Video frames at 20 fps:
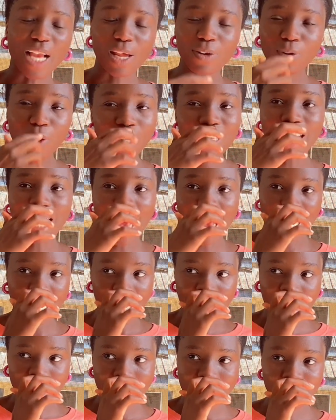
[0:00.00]
not the
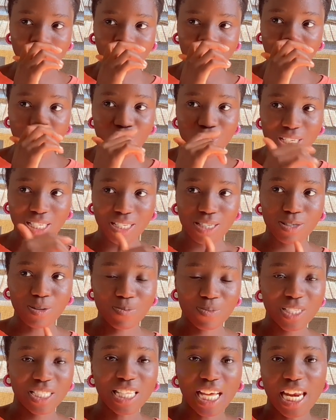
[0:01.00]
highlight, but that was
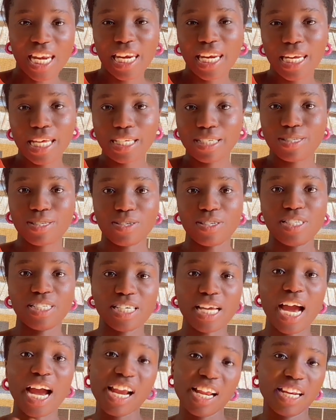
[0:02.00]
something that led to the
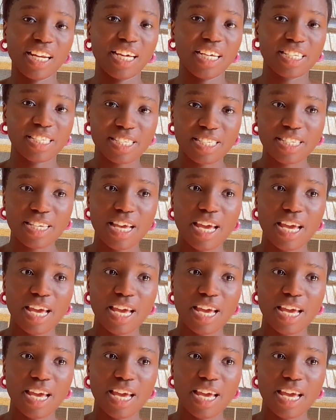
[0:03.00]
highlight.